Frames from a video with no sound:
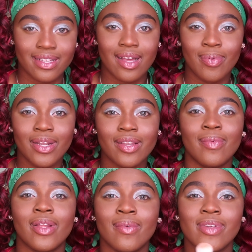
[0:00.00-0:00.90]
I put a little
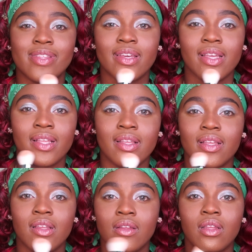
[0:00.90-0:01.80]
bit on my chin.
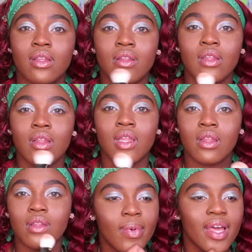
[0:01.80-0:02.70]

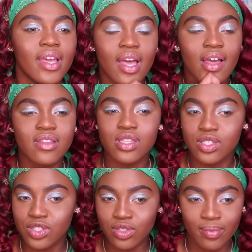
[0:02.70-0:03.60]
Oh my gosh,
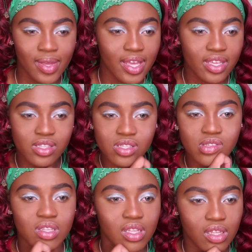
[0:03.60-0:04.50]
it's too much.